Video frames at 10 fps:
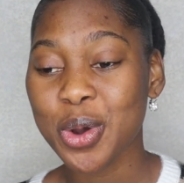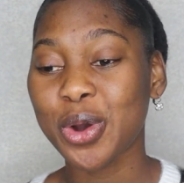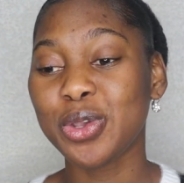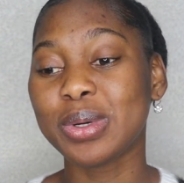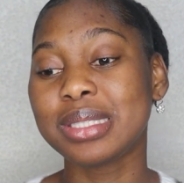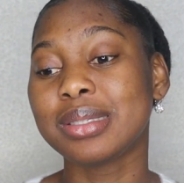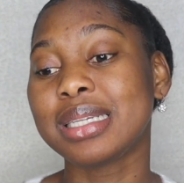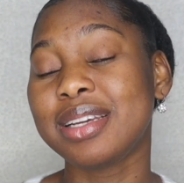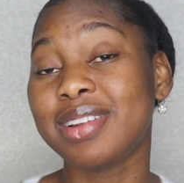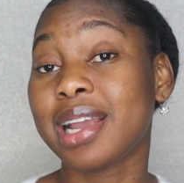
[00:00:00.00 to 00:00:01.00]
or you want to
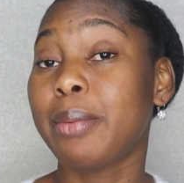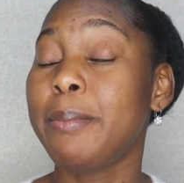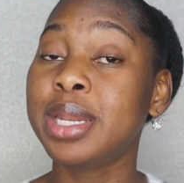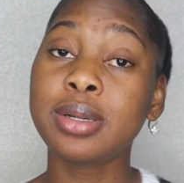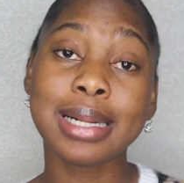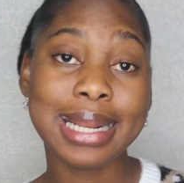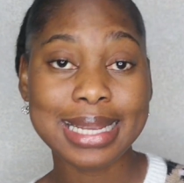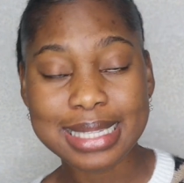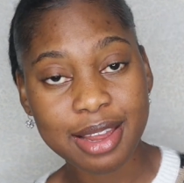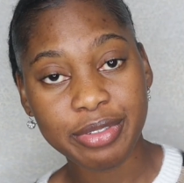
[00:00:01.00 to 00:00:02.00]
live like a middle
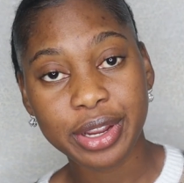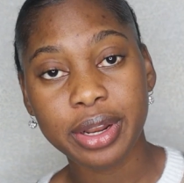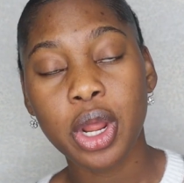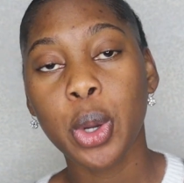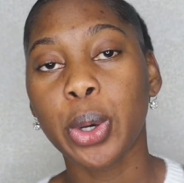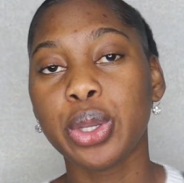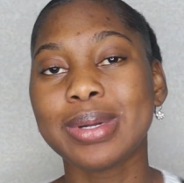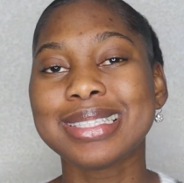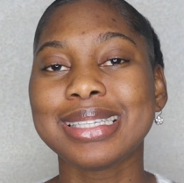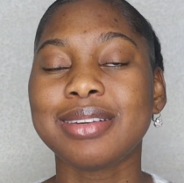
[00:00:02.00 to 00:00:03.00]
class African, or you
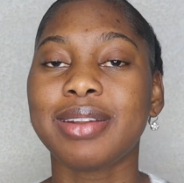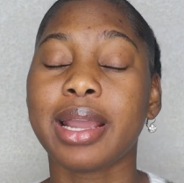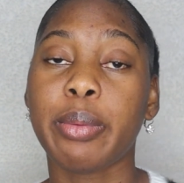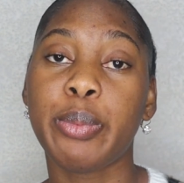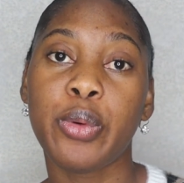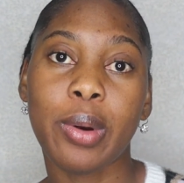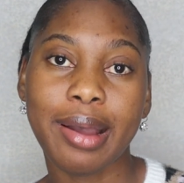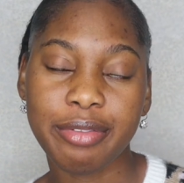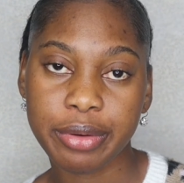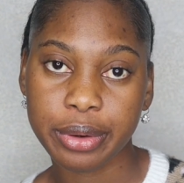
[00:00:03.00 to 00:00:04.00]
want to live like a poor
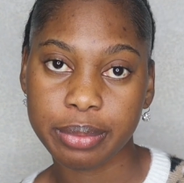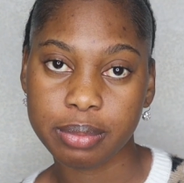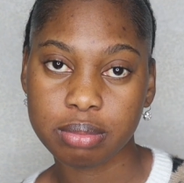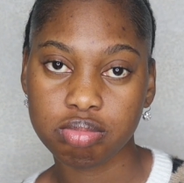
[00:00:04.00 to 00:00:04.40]
African.